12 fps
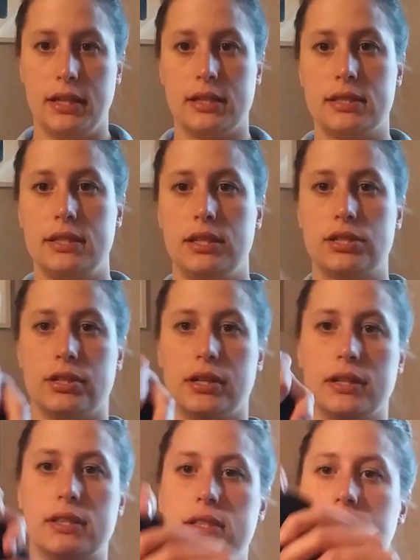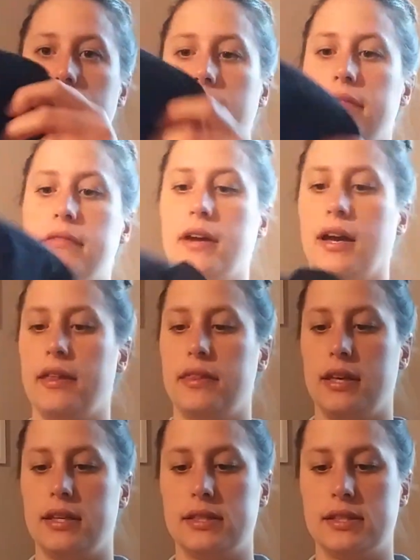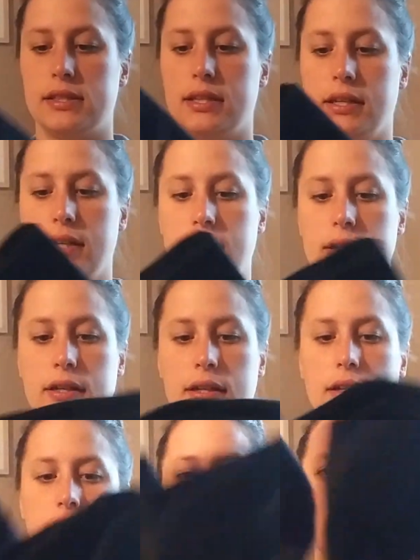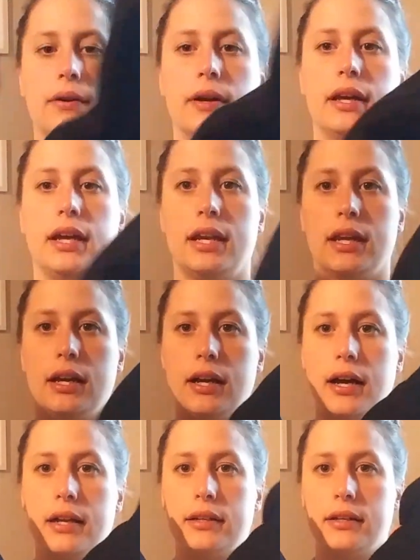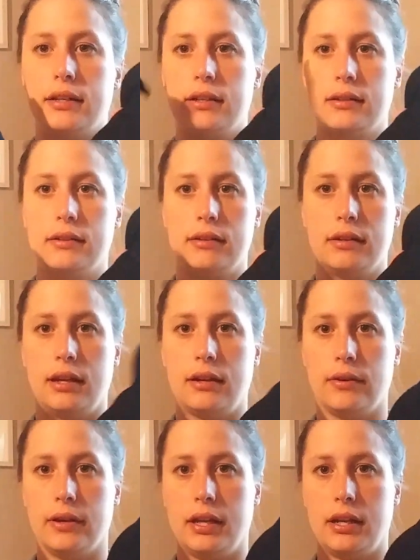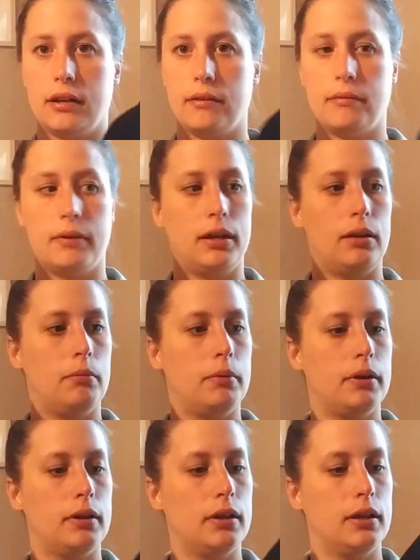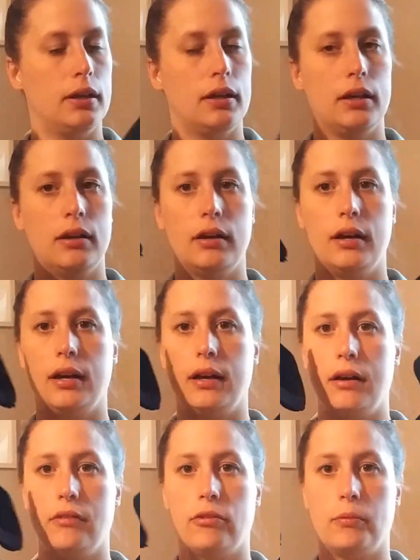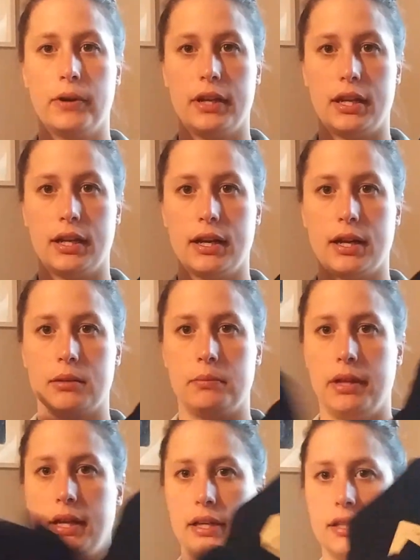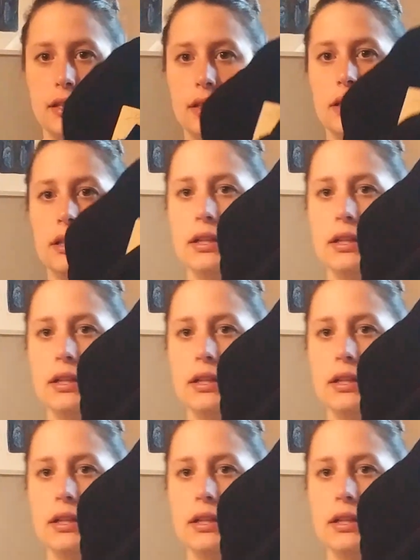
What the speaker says: needs t-shirts, so I've got this organic cotton and organic rib from Organic Cotton Plus